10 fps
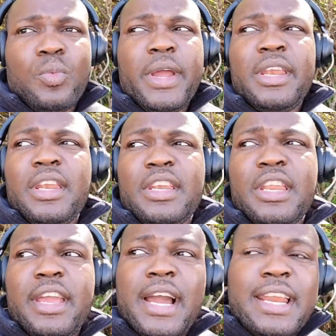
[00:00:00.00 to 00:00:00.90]
When
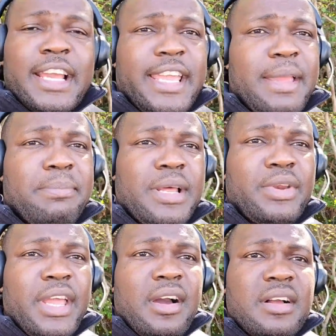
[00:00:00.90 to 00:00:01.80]
they had a game
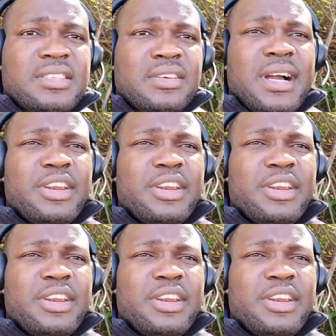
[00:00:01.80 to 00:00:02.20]
plan, they also